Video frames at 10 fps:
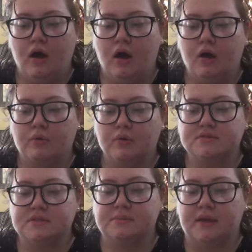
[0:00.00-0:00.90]
A
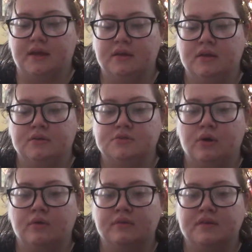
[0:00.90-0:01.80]
roasting pan.
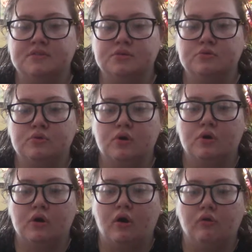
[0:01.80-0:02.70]
So unless you
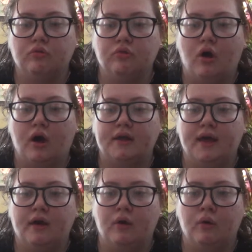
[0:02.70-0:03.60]
cook a lot
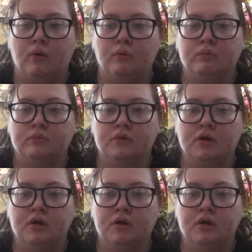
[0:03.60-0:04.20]
at home,